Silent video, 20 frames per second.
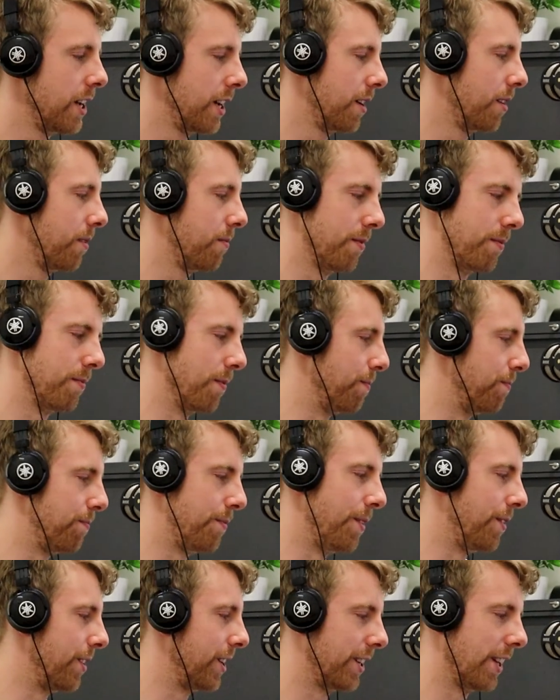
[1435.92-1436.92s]

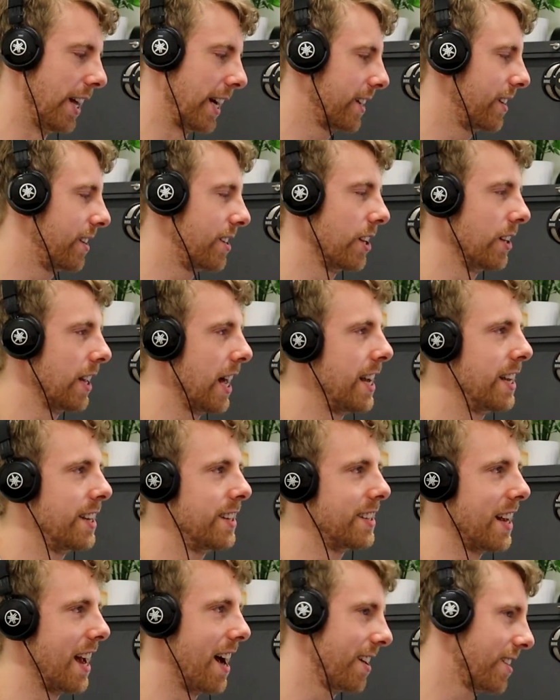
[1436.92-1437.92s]
it like
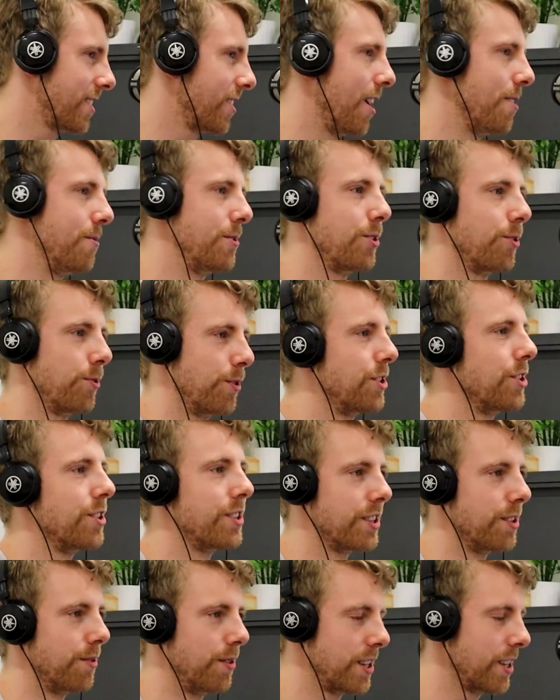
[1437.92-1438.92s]
delays Alzheimer's or
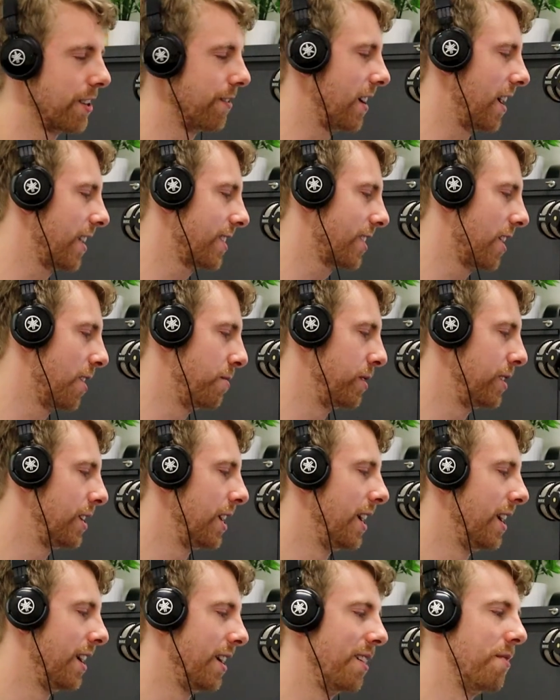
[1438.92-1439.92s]
reduces the risk of
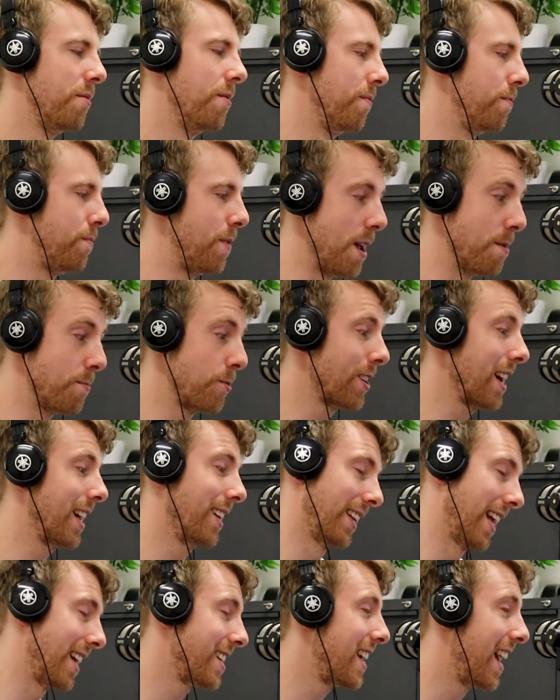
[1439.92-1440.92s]
Alzheimer's. People
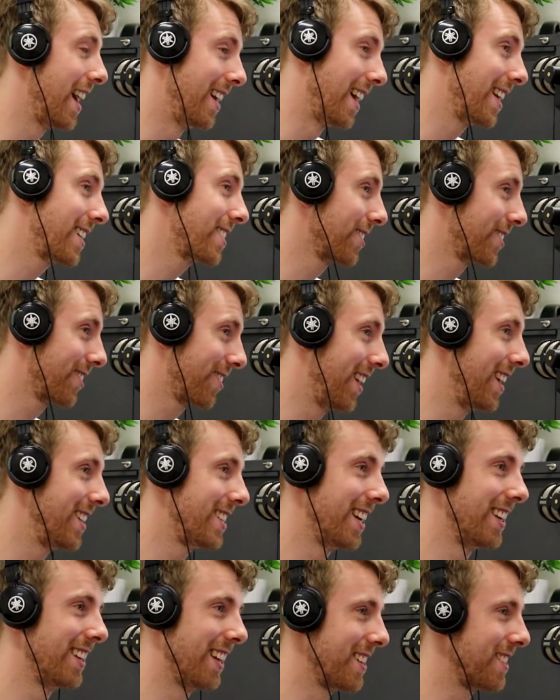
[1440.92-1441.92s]
get less headaches on
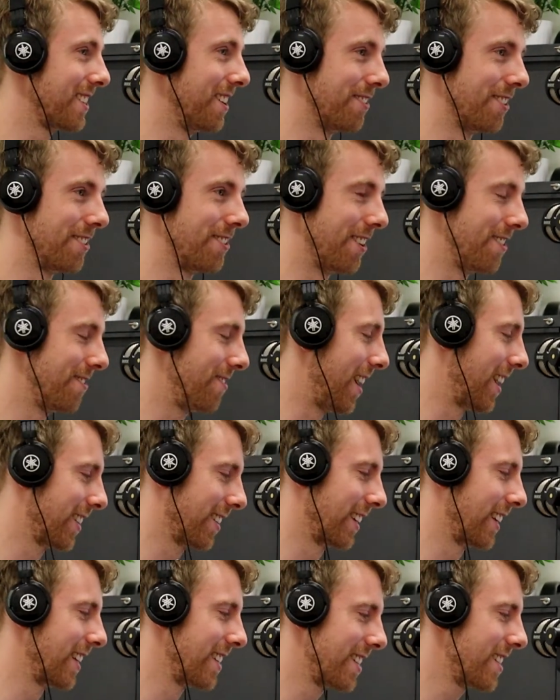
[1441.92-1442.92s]
creatine. That's another fun fact.
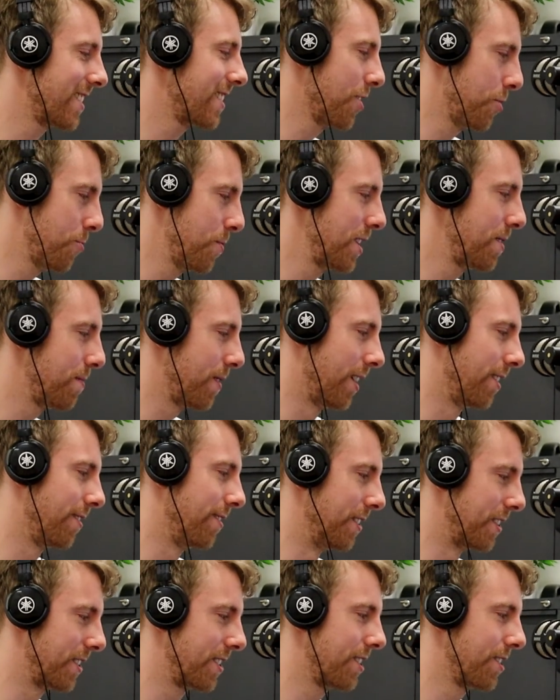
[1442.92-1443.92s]
Like, there's just so many
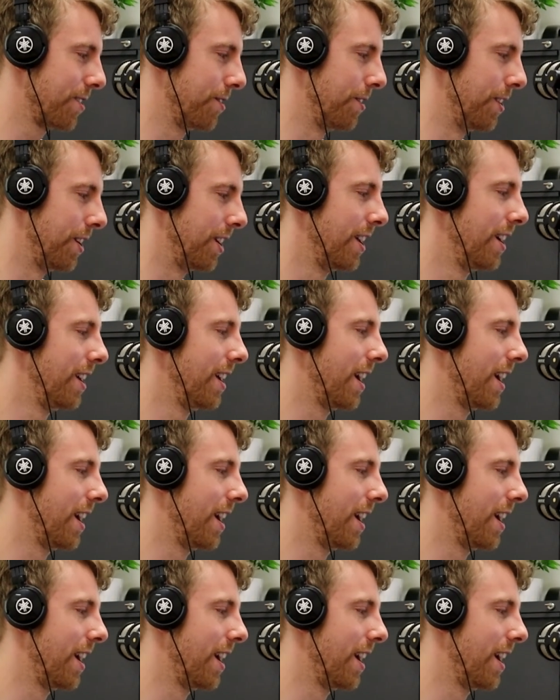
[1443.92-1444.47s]
benefits to it.